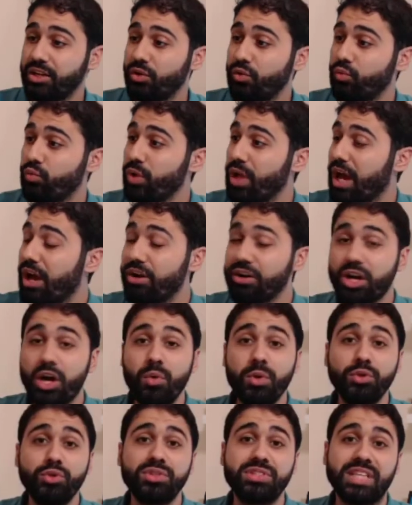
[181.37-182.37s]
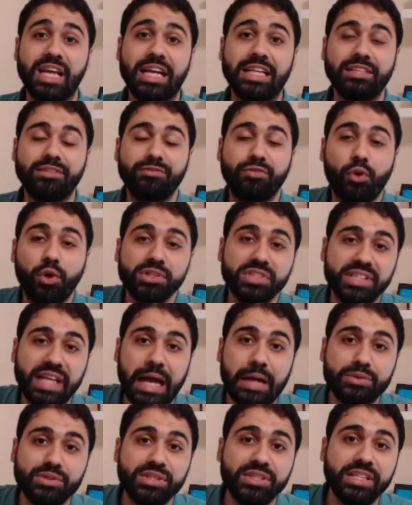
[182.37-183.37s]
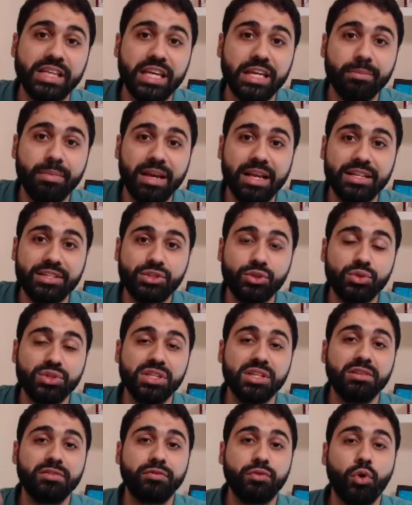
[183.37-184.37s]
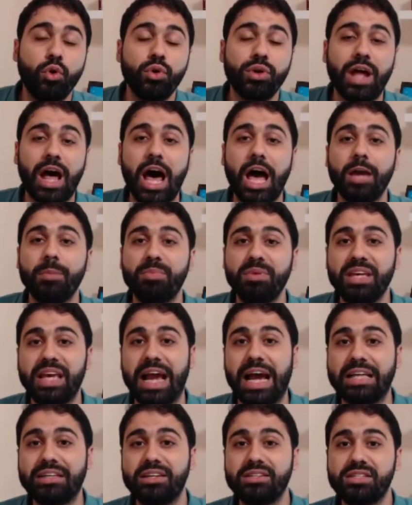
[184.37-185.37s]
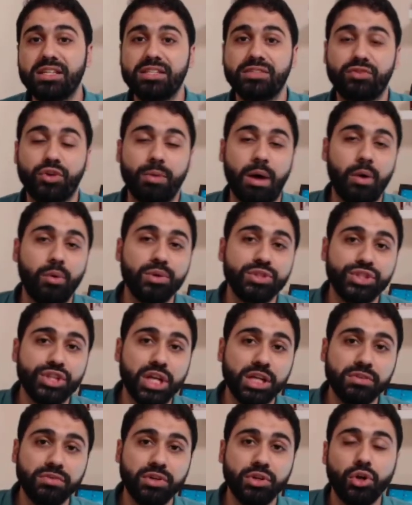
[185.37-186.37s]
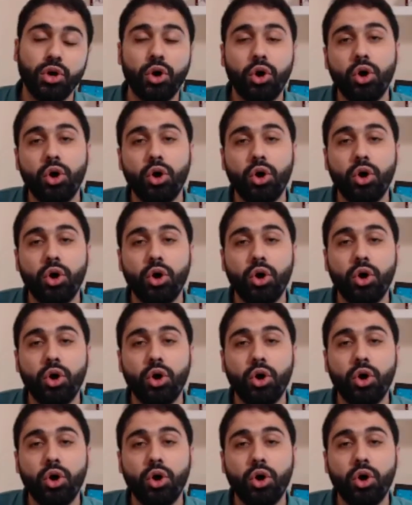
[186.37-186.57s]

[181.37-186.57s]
we are going to send 4,000 emails using 4 IP addresses from our server